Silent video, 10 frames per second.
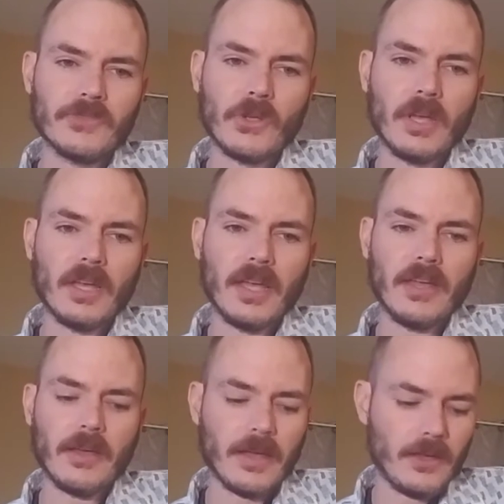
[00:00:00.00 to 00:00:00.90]
So
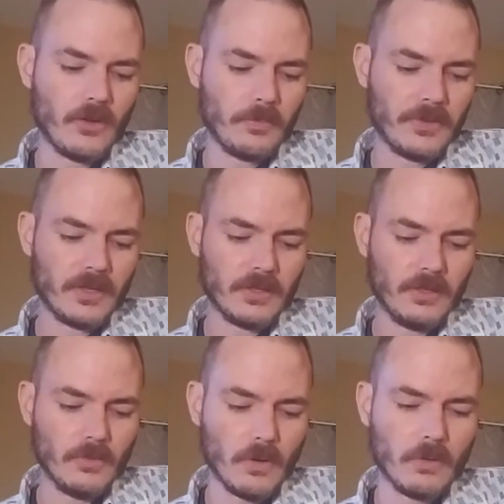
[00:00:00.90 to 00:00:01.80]
I hope that
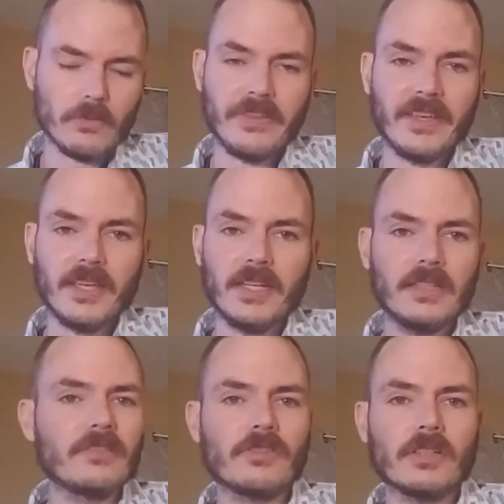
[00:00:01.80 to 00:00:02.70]
you won't think any
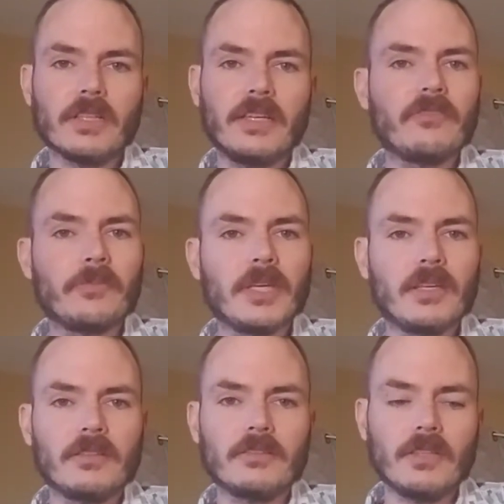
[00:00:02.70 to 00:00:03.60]
differently of
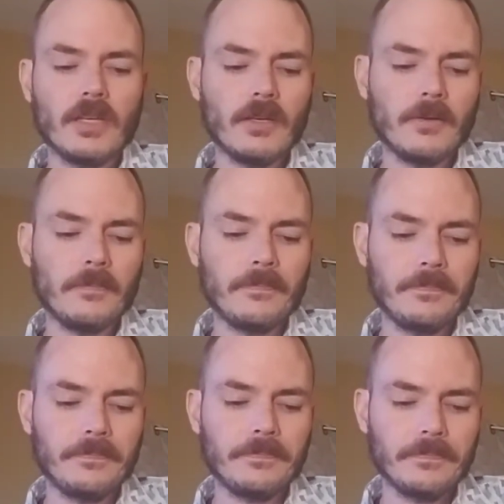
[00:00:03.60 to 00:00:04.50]
me
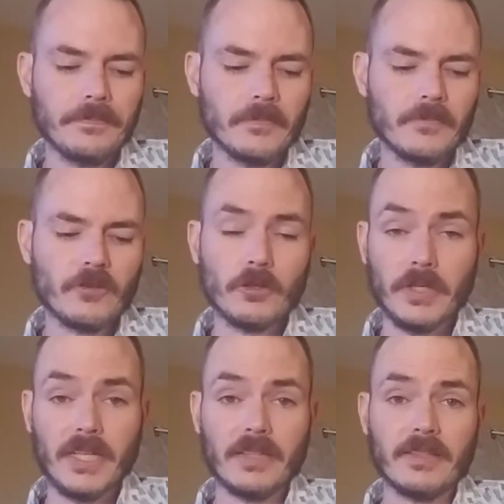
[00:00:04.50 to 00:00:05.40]
for
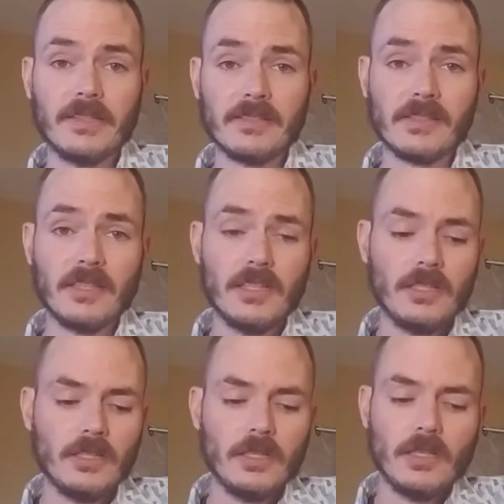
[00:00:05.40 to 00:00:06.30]
reading this.
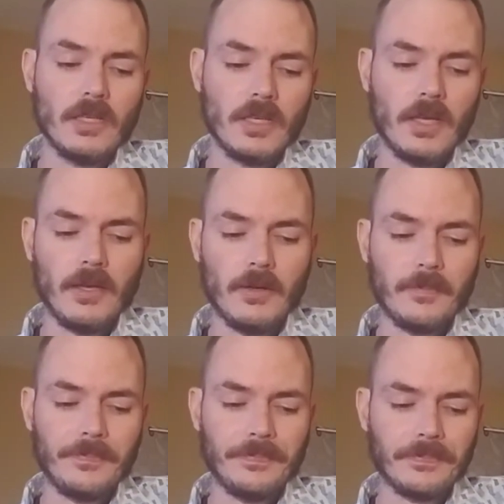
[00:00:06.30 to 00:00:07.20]

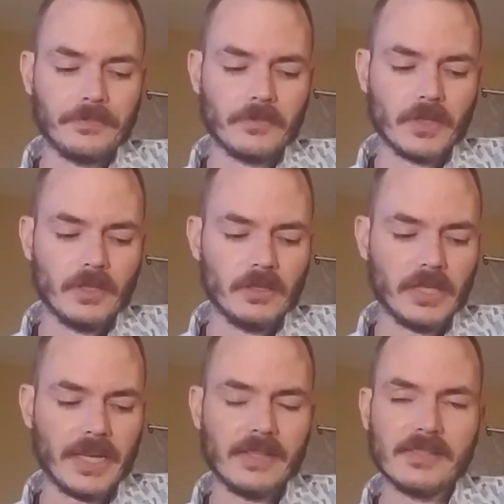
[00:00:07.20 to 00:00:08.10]

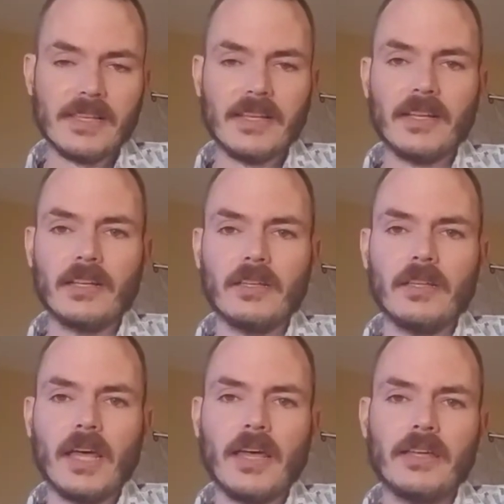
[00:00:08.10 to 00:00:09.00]
Like I said,
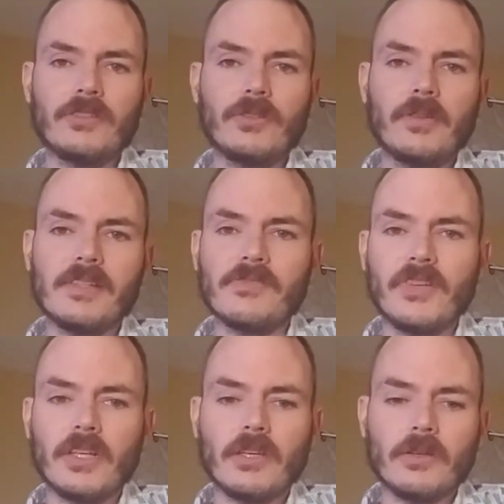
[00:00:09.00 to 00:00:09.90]
I do these
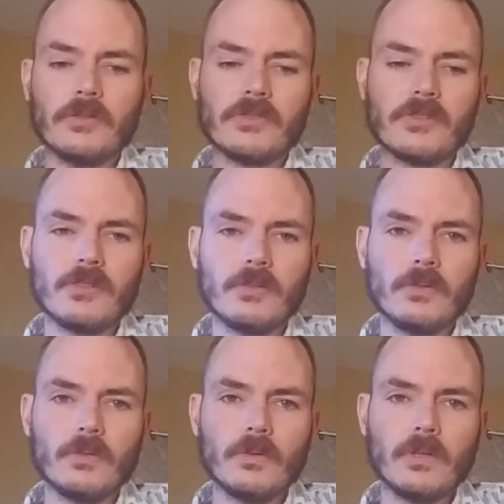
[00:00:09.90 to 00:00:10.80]
videos
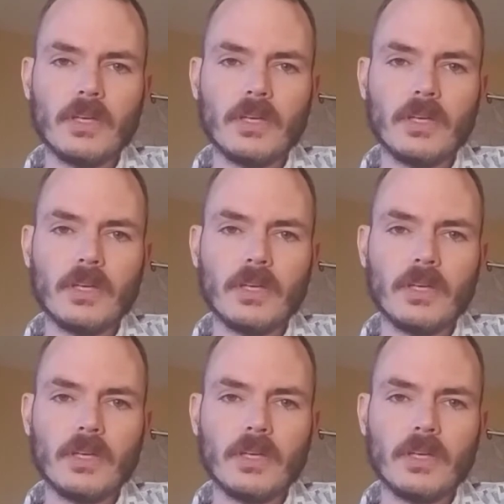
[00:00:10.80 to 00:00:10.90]
to,